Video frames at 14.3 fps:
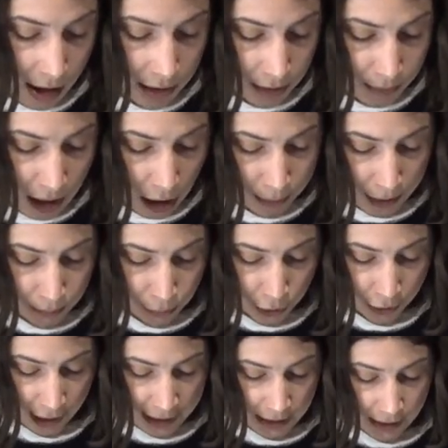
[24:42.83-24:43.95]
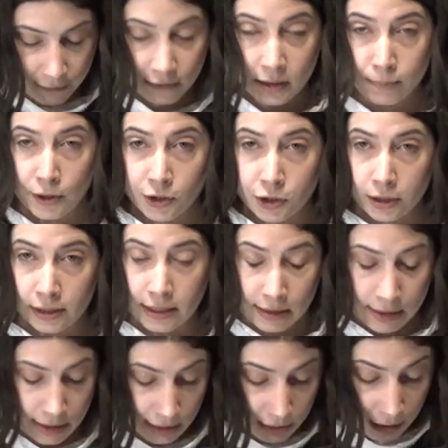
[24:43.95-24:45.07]
the Melbourne Progressive
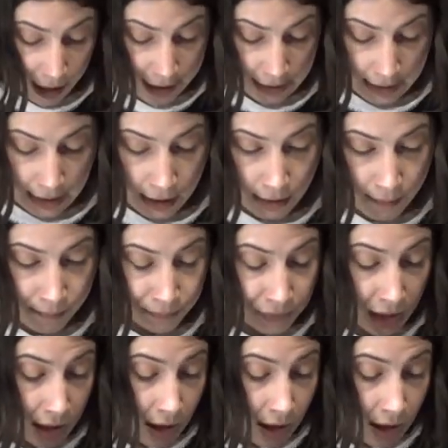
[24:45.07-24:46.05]
Spiritualistic Lyceum,